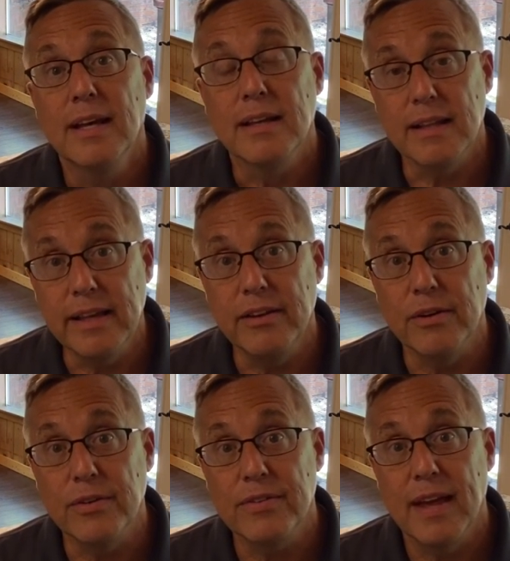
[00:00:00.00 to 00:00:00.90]

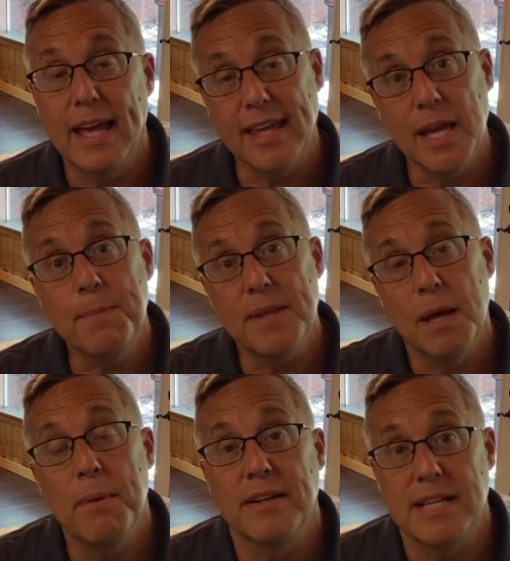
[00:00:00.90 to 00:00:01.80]
cleaners and keeping
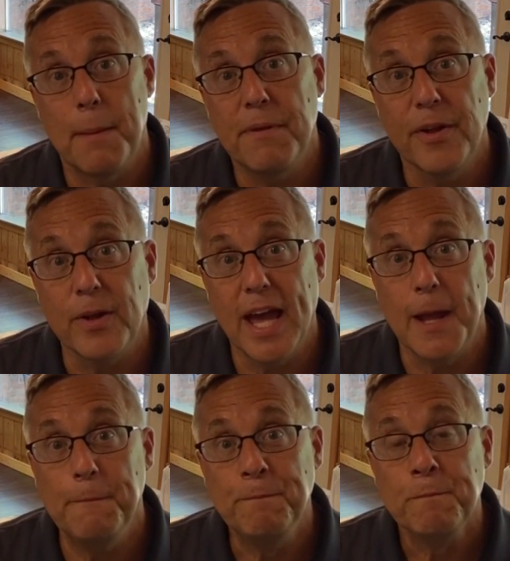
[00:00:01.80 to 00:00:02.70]
them on top of their
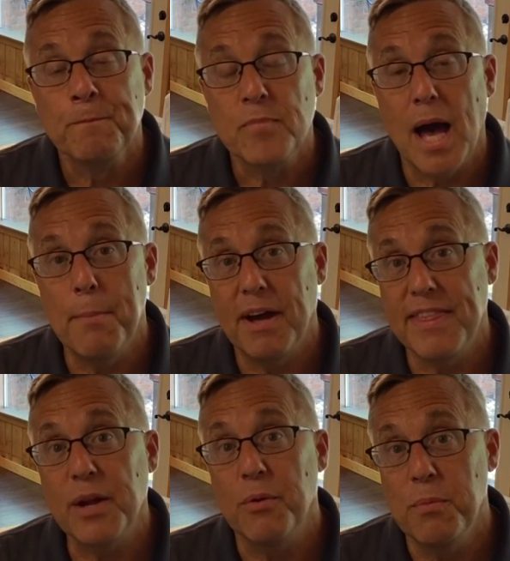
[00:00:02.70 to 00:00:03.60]
game, but I
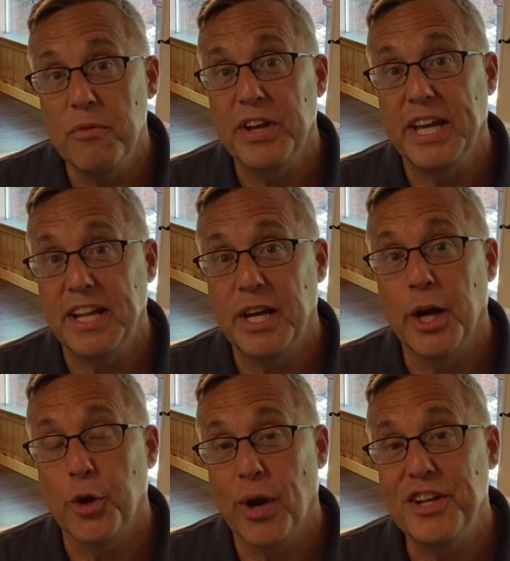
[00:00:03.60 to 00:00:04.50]
think we're moving in
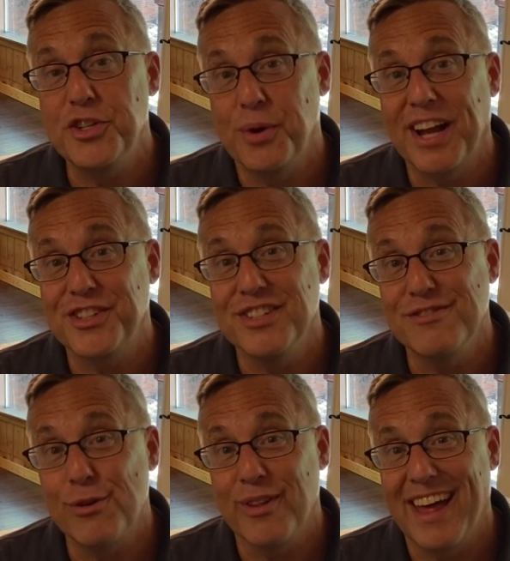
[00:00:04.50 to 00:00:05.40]
a great direction
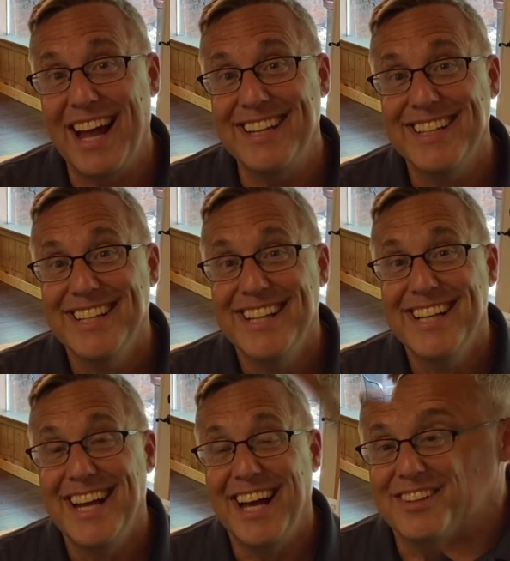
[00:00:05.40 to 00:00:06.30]
for
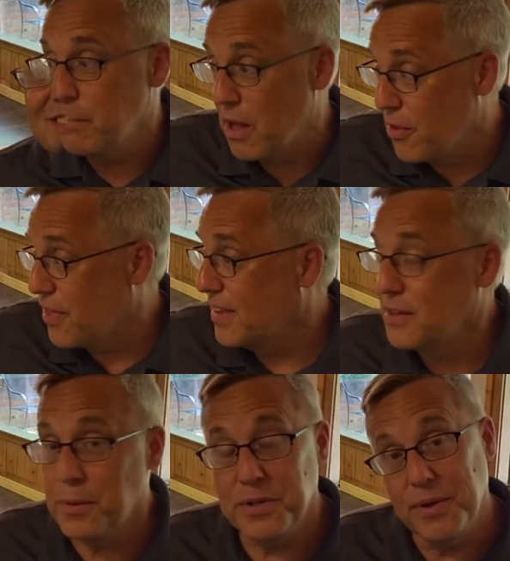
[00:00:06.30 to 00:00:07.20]
that. Some other things
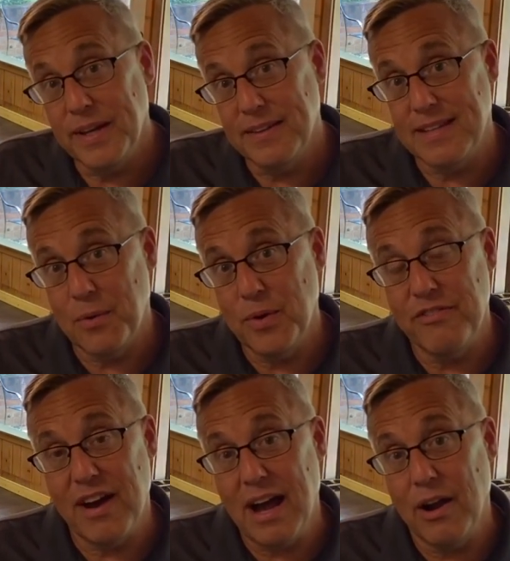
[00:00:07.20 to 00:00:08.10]
that we're doing is that
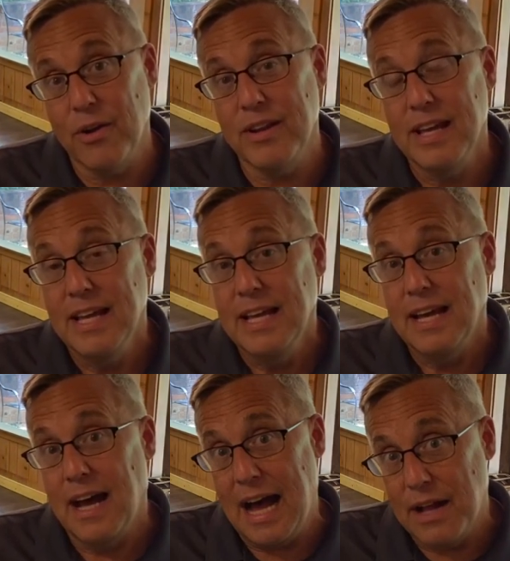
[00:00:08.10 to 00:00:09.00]
we've hired
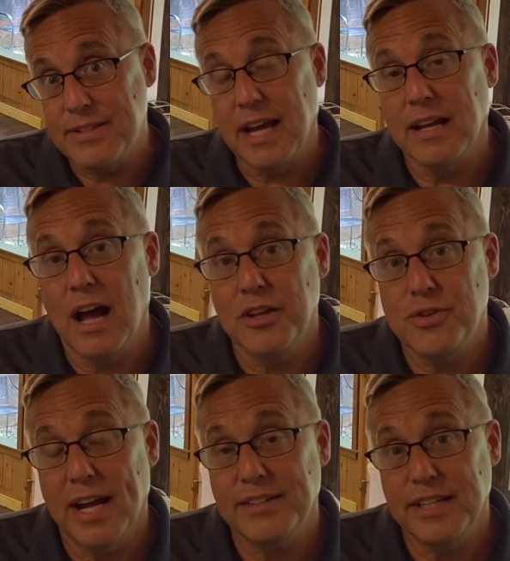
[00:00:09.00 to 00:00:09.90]
outside
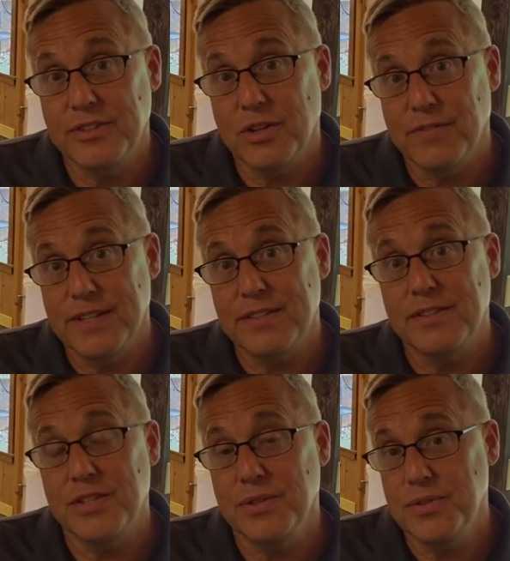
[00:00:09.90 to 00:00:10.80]
contracting
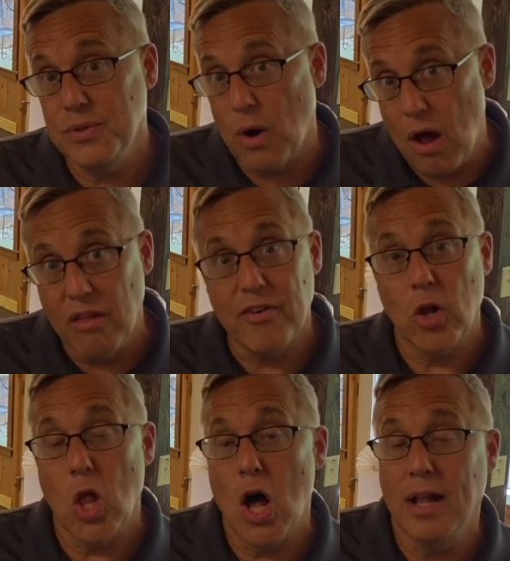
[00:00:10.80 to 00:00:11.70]
service to do all of our
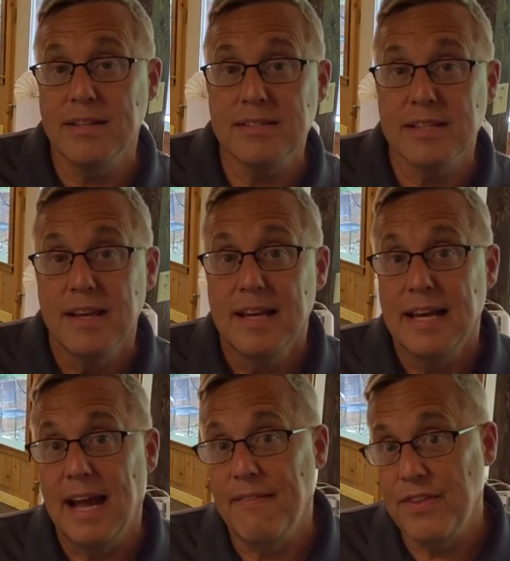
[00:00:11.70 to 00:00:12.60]
lawns.
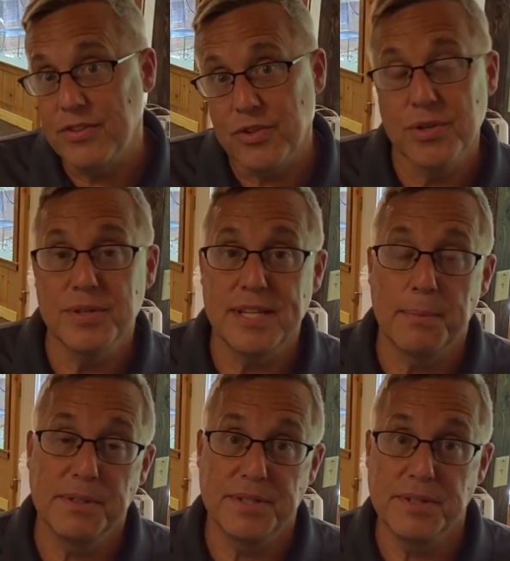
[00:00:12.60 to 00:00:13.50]
And this crew is
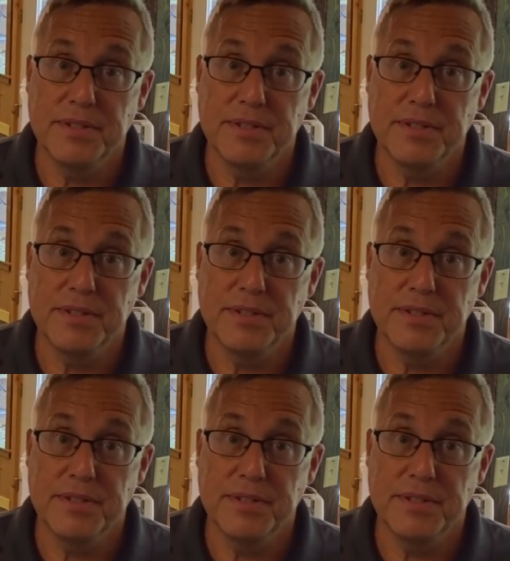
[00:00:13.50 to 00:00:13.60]
able to do